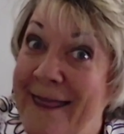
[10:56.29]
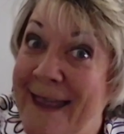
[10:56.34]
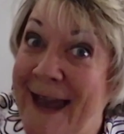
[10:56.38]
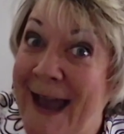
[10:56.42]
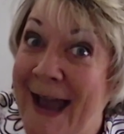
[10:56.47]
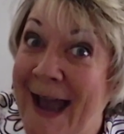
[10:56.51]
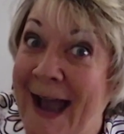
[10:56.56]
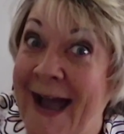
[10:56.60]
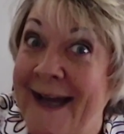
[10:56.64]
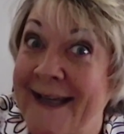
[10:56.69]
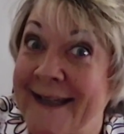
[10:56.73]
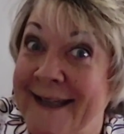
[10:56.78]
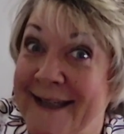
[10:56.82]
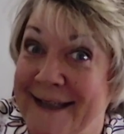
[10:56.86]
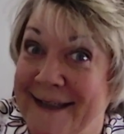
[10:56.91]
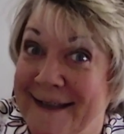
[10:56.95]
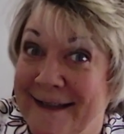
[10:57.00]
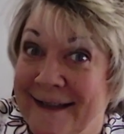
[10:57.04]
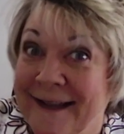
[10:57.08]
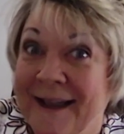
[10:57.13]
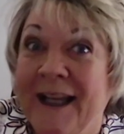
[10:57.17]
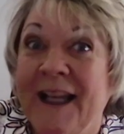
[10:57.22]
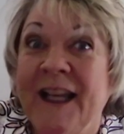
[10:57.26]
And that
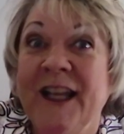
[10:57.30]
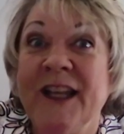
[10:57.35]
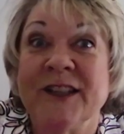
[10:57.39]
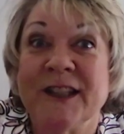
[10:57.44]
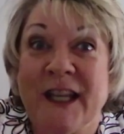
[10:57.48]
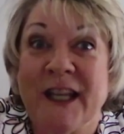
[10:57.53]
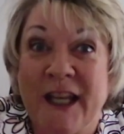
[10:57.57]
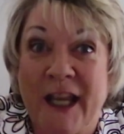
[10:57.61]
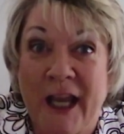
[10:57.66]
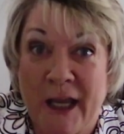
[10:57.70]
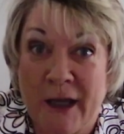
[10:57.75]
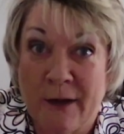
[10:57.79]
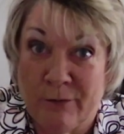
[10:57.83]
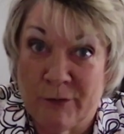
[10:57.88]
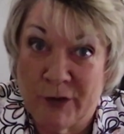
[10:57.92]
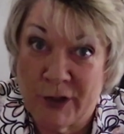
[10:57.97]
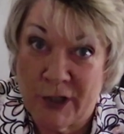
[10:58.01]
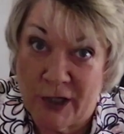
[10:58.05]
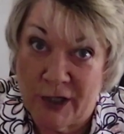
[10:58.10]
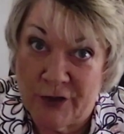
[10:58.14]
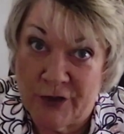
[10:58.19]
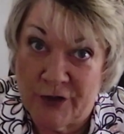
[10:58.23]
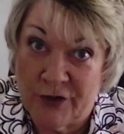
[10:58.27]
is a
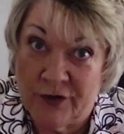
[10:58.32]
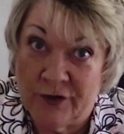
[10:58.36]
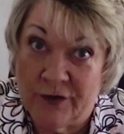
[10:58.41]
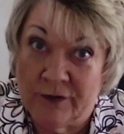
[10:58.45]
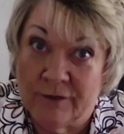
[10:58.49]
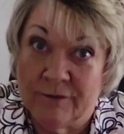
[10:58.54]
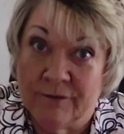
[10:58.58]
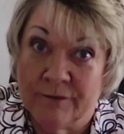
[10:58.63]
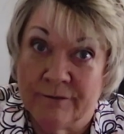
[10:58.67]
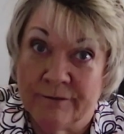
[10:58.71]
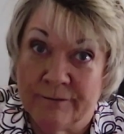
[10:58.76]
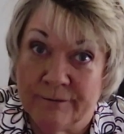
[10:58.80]
game changer.